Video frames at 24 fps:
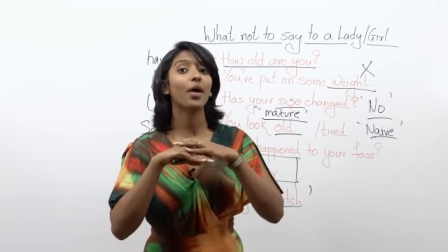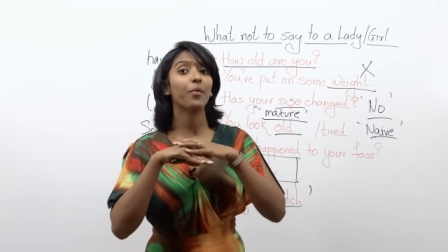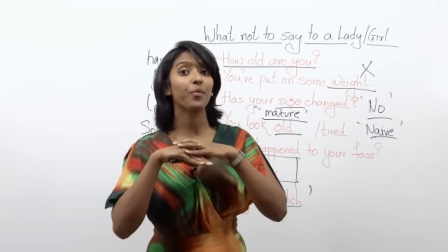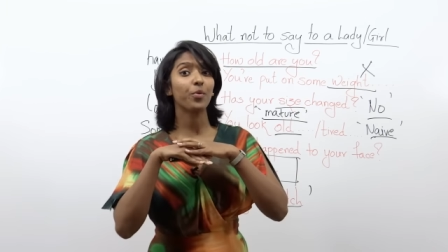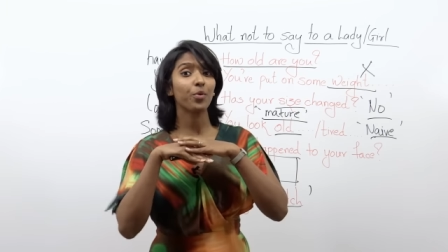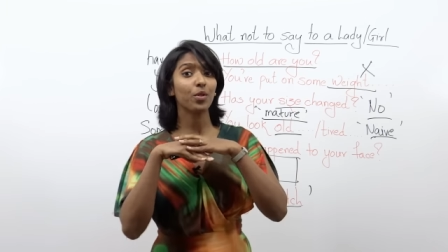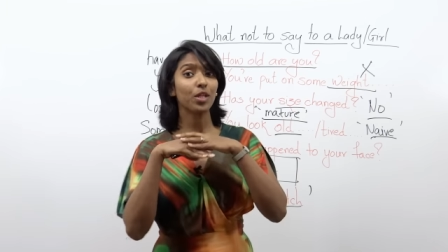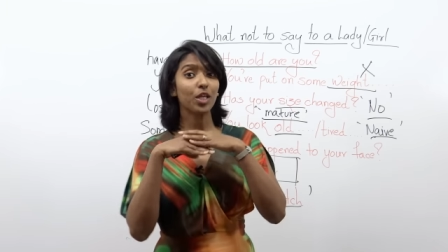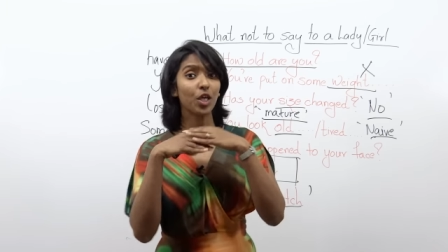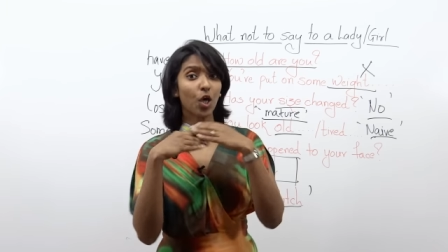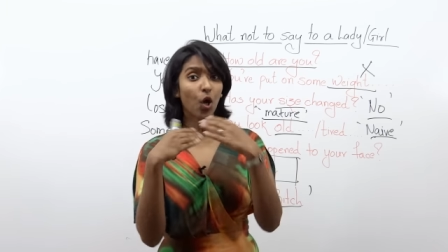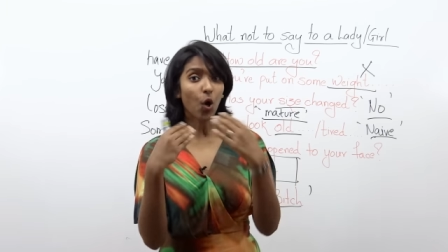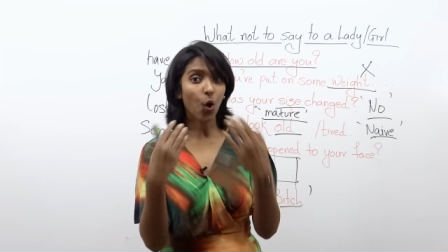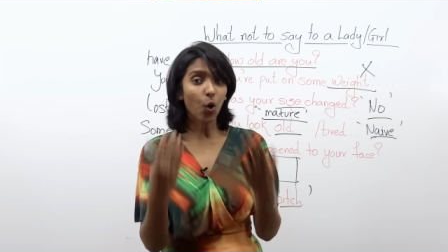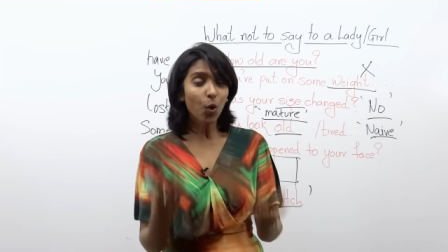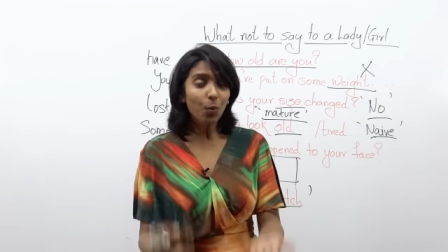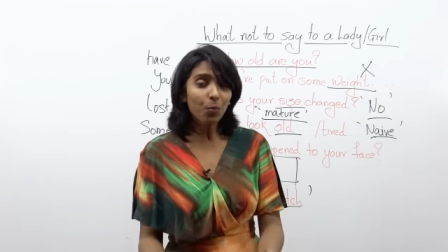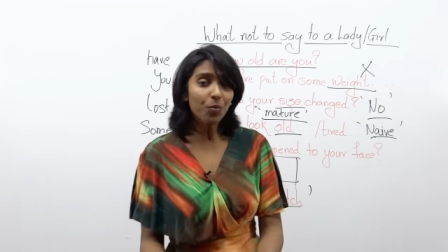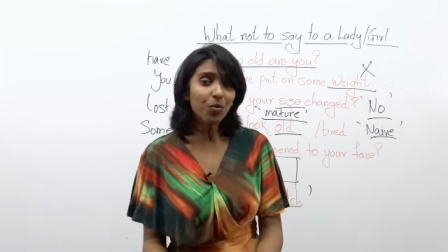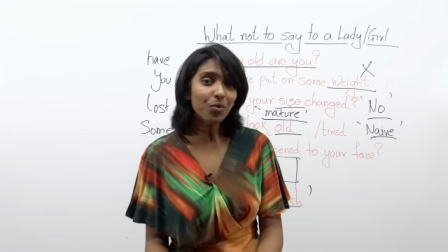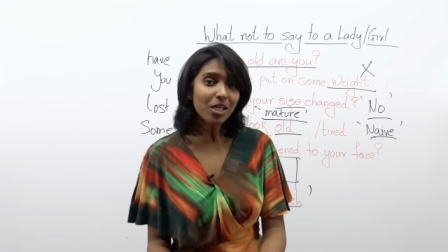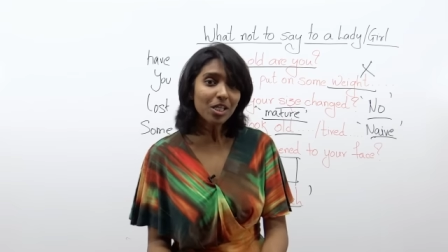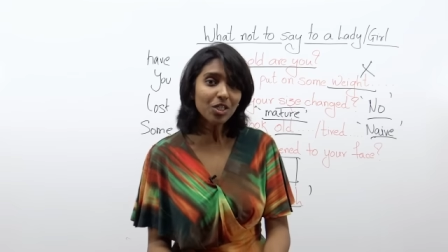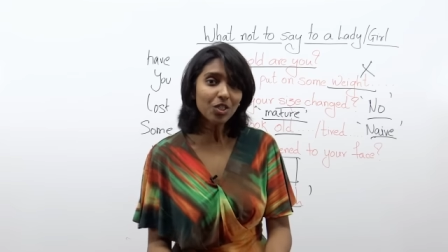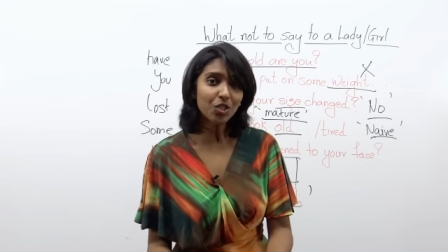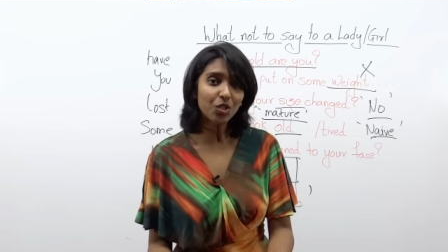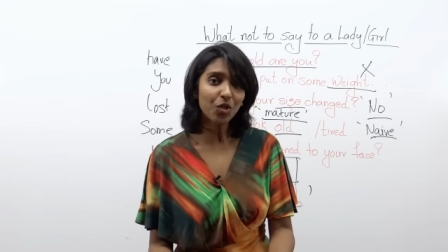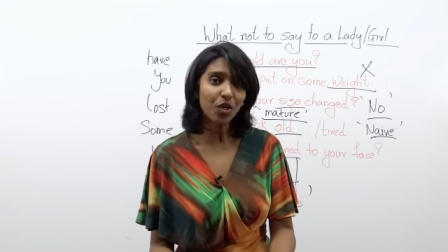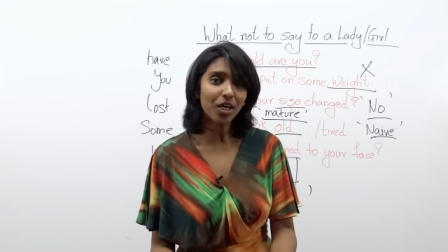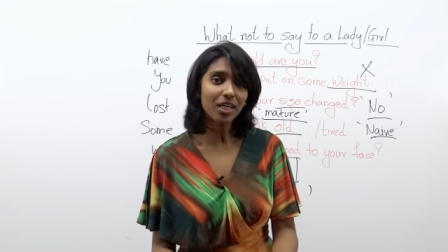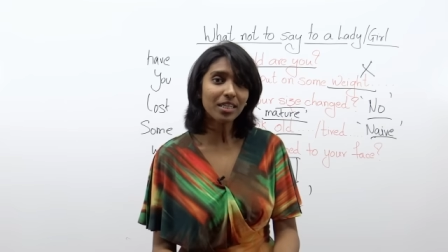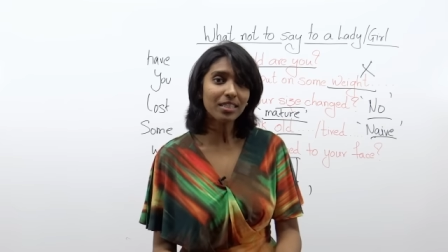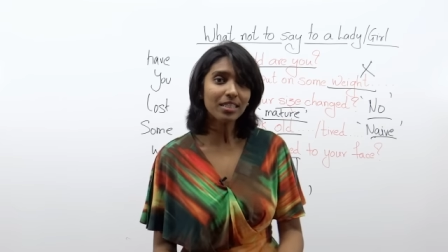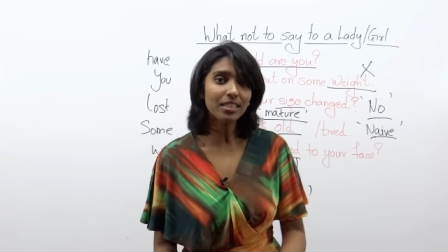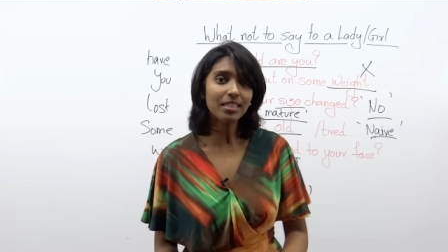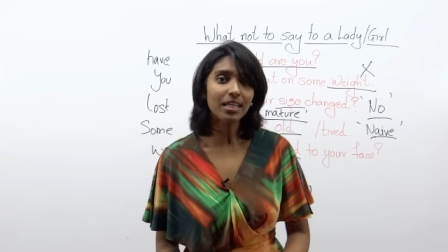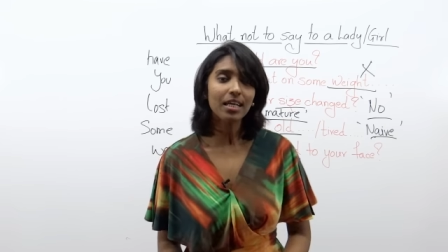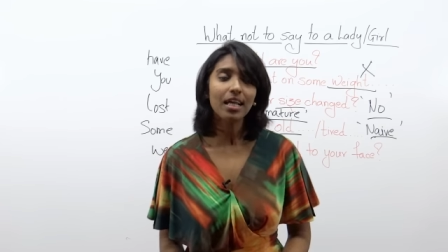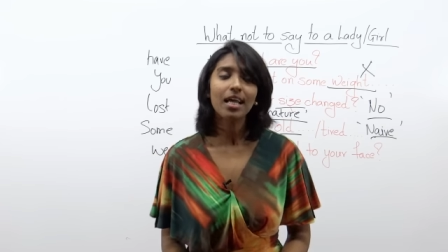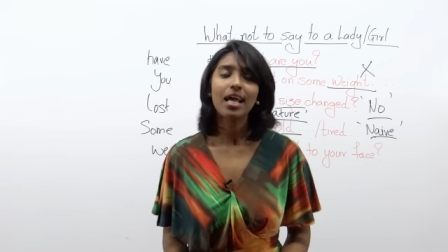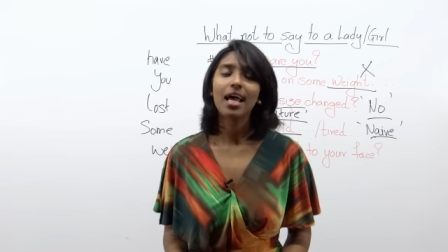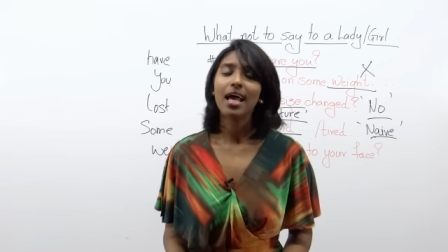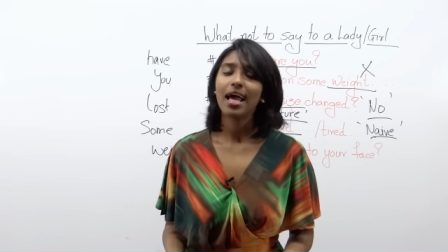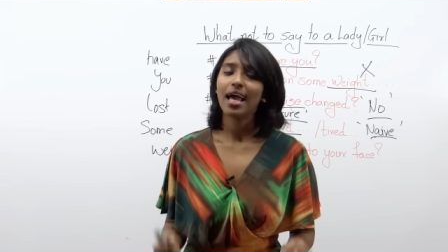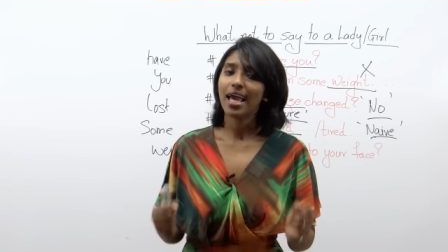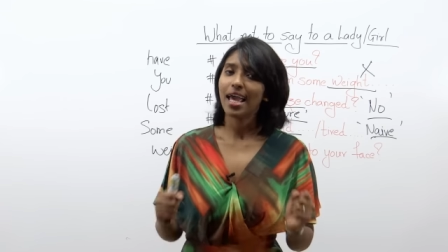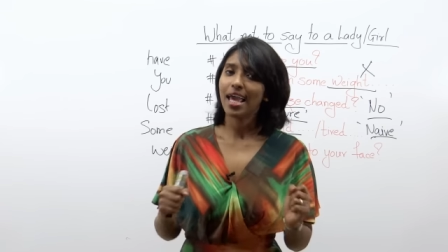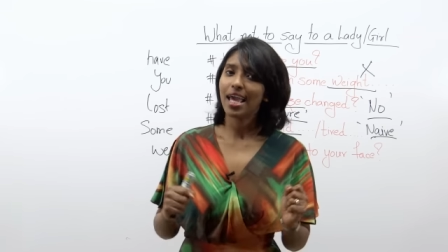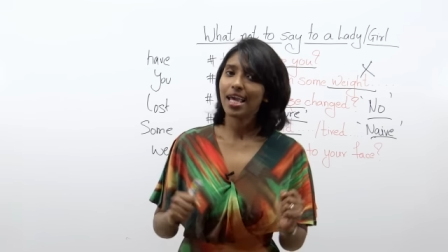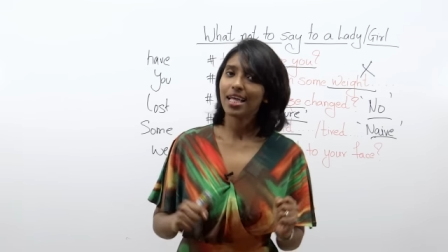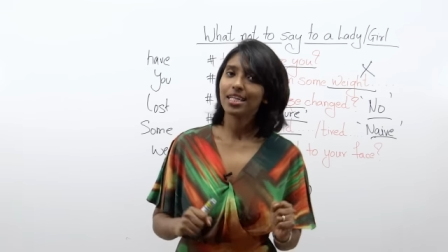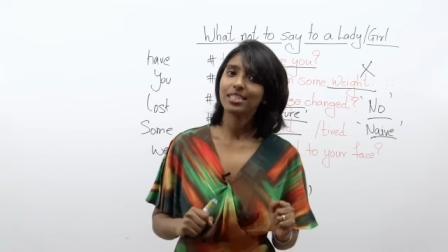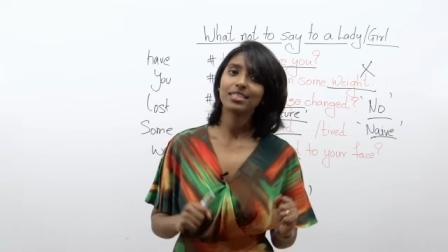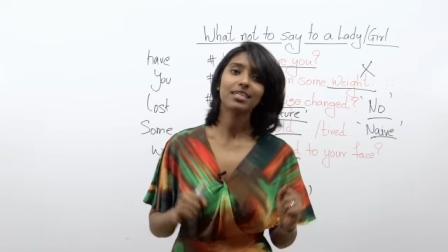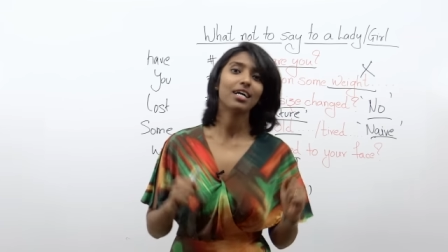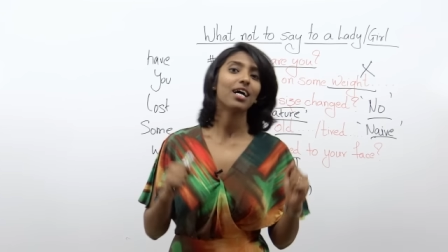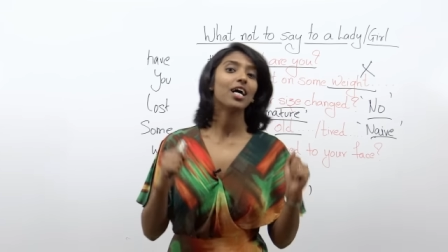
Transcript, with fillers: I really hope you enjoyed it, and